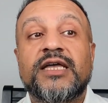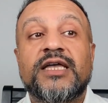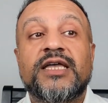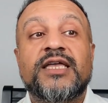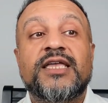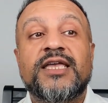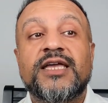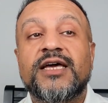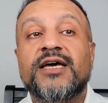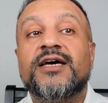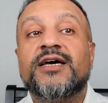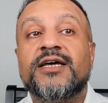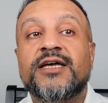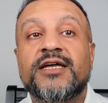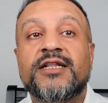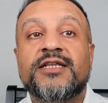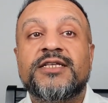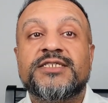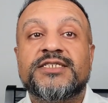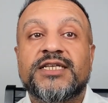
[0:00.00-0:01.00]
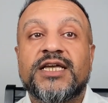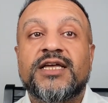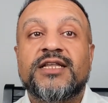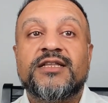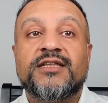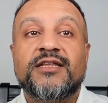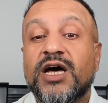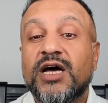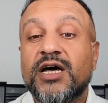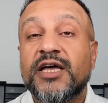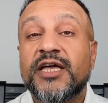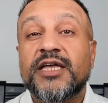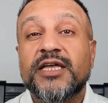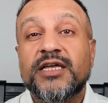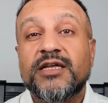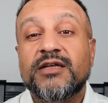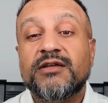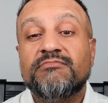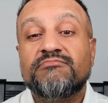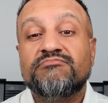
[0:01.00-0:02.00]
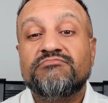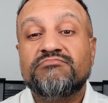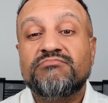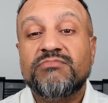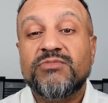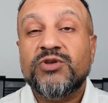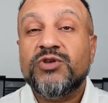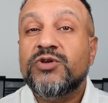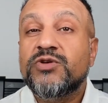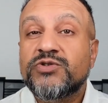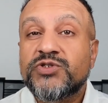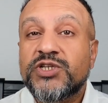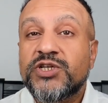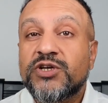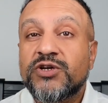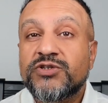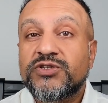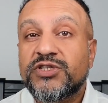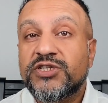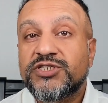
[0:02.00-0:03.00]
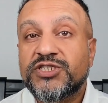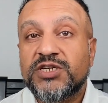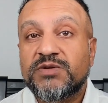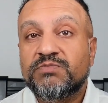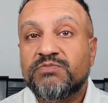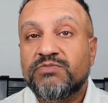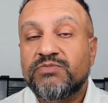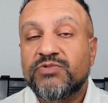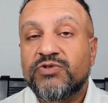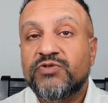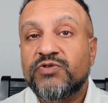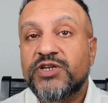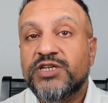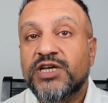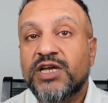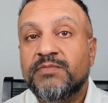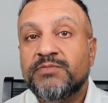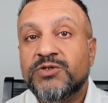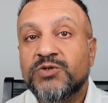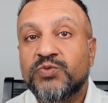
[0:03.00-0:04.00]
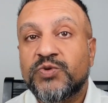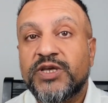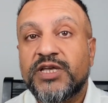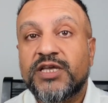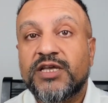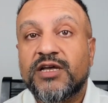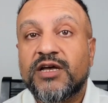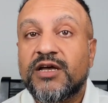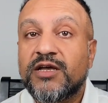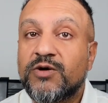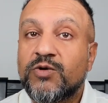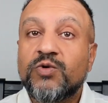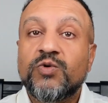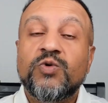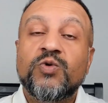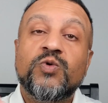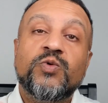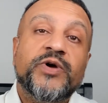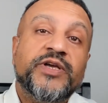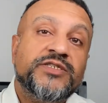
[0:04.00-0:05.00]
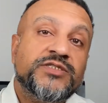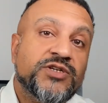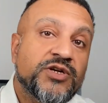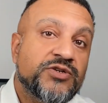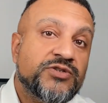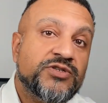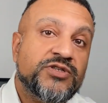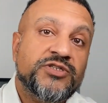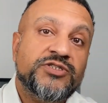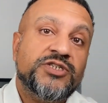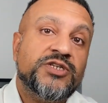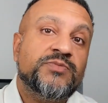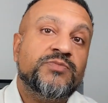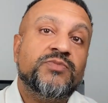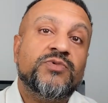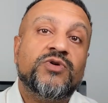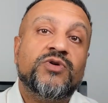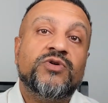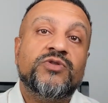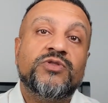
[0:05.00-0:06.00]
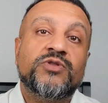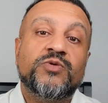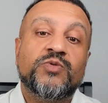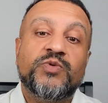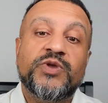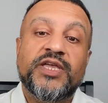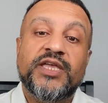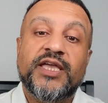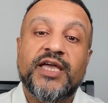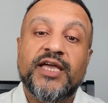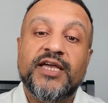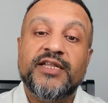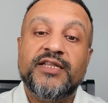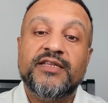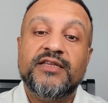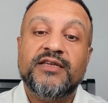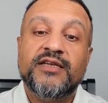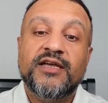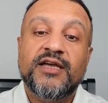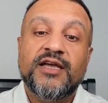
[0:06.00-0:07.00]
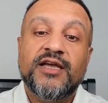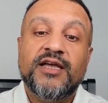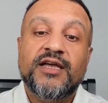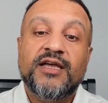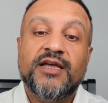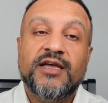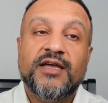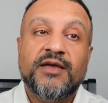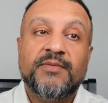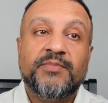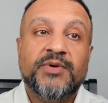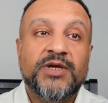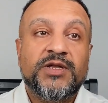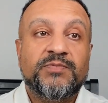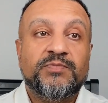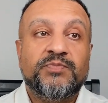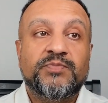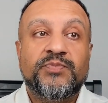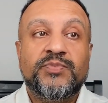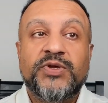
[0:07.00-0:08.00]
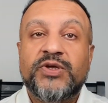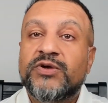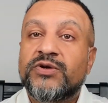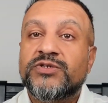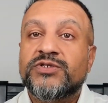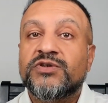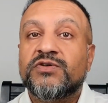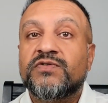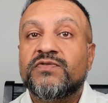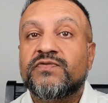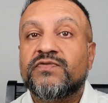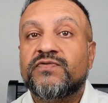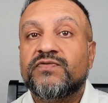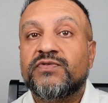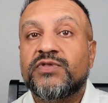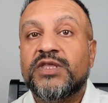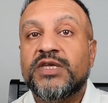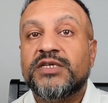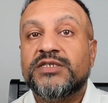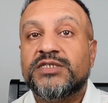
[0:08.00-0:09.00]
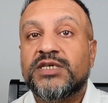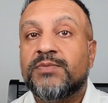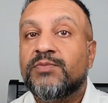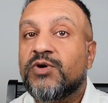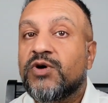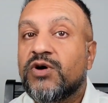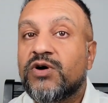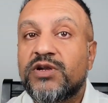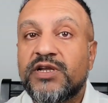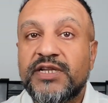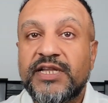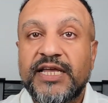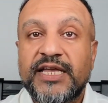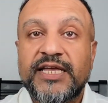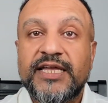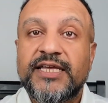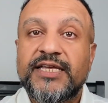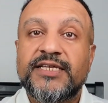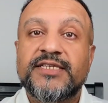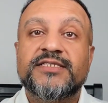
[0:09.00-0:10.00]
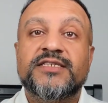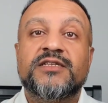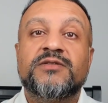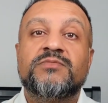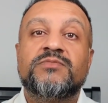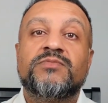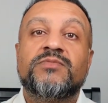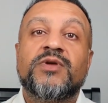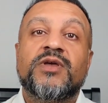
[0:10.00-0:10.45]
yeah, I understand. I usually go to the gym 3 times a week. I always go to the gym on the weekend, but because of the summer holidays and